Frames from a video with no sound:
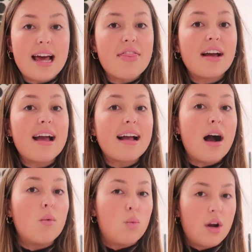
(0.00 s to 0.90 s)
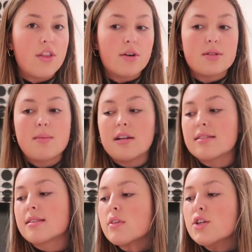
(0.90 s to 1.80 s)
I think I got one of those
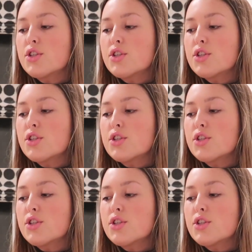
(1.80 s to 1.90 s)
meals.